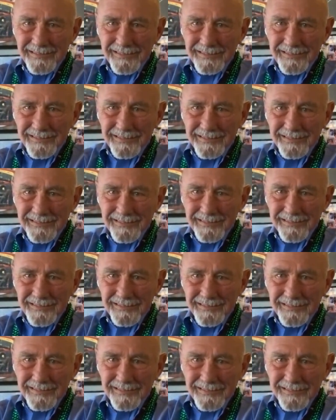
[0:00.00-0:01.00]

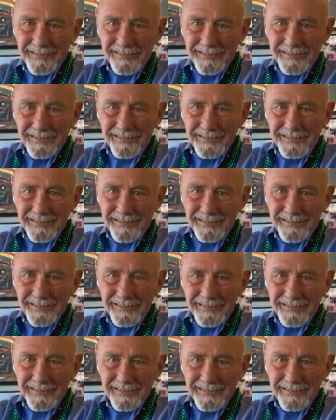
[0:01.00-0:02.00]

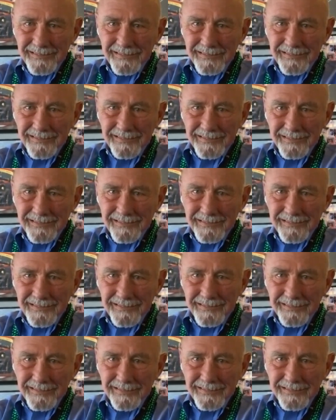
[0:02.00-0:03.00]

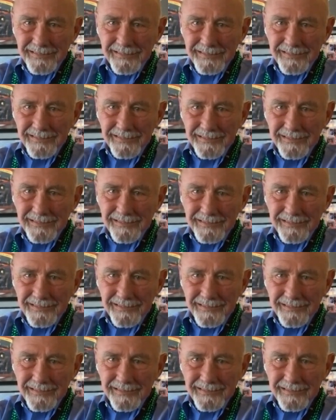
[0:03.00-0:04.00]

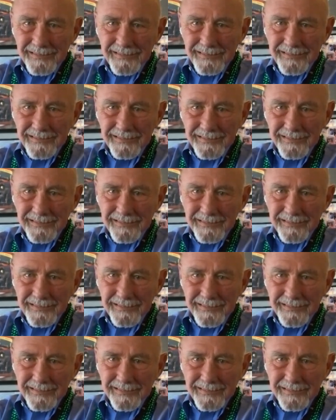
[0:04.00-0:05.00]

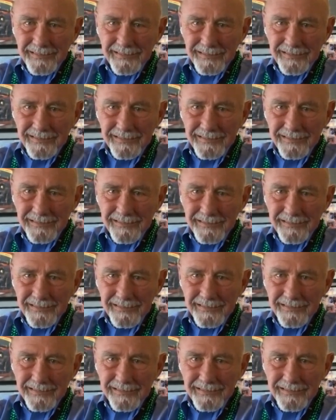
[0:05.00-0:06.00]

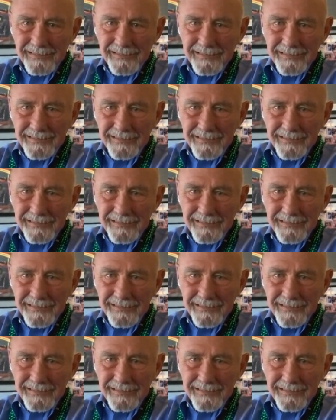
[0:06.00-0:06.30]
[no speech]